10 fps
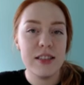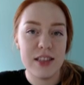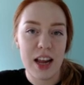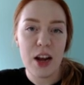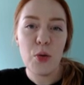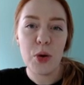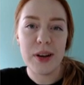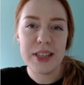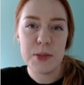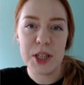Today we're
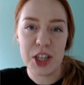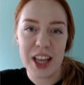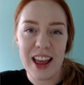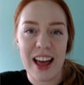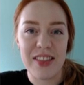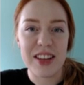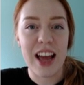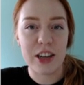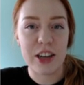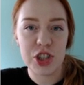going to be looking at
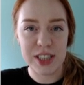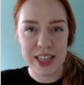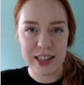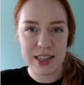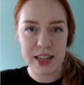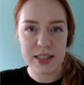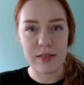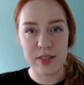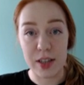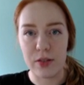the energy densities
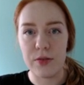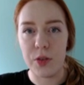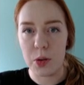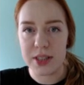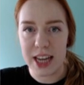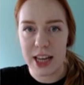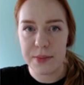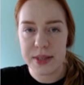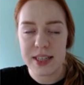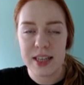of different fuel
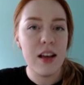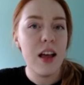types.